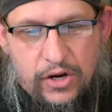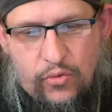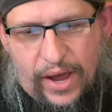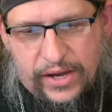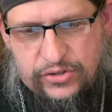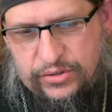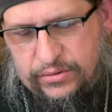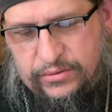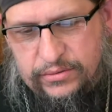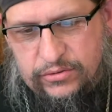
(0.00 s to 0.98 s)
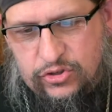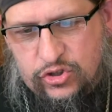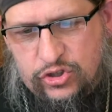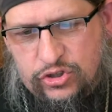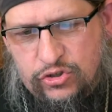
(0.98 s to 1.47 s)
irrational,
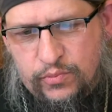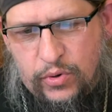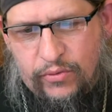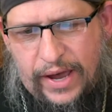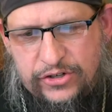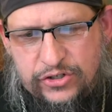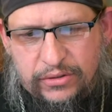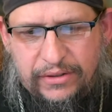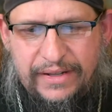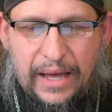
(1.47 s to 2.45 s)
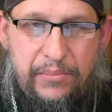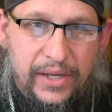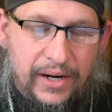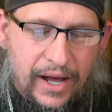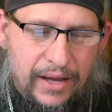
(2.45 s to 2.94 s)
super rational not
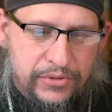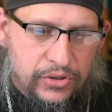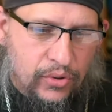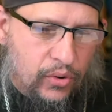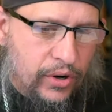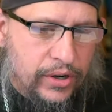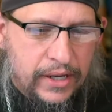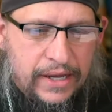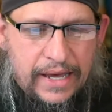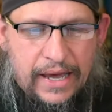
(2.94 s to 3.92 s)
being an option, or